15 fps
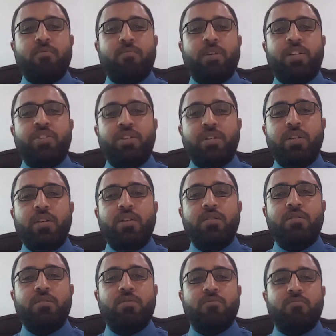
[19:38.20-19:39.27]

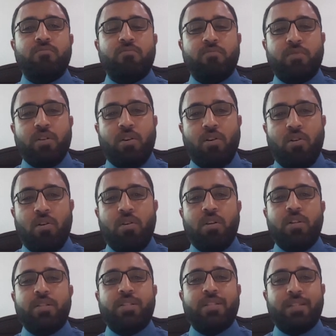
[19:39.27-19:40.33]
engineers, with
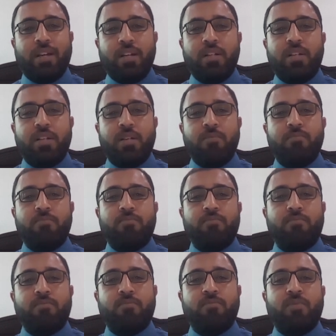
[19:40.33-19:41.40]
all site
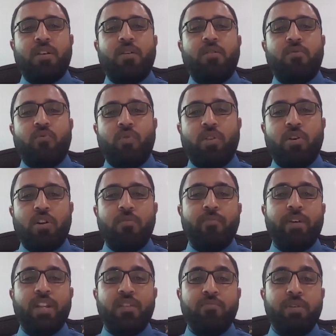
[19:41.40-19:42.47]
team, with all
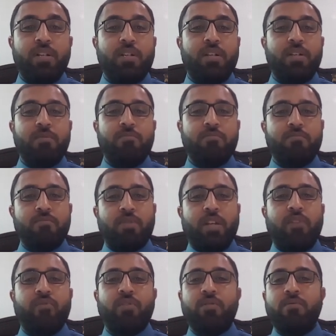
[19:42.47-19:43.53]
management team.
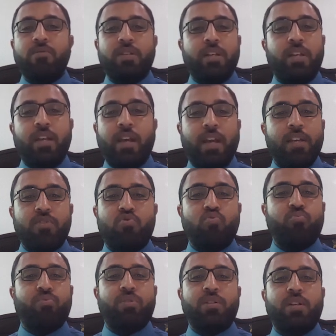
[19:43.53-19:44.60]
Even he has to
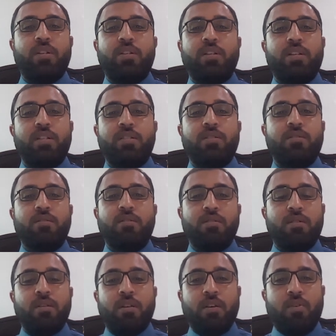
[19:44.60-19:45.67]
present his
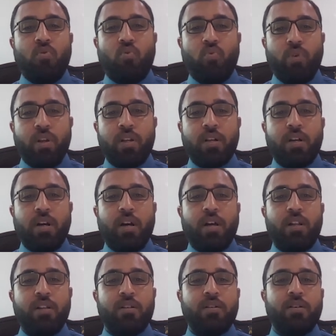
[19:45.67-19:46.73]
work
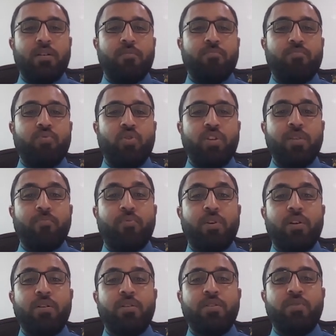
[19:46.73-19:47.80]
or project
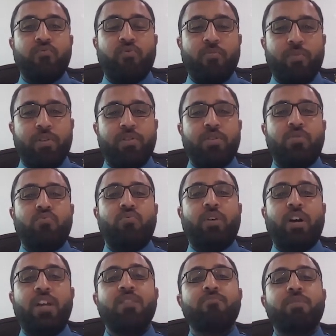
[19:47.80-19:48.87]
progress information to
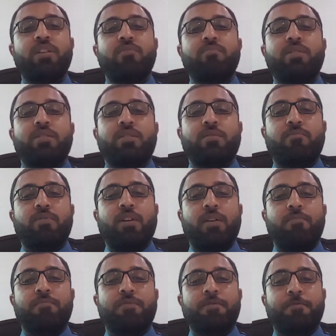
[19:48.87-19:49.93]
higher management
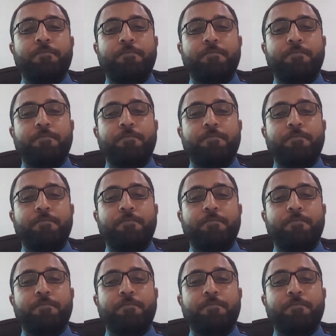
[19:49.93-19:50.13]
sometimes.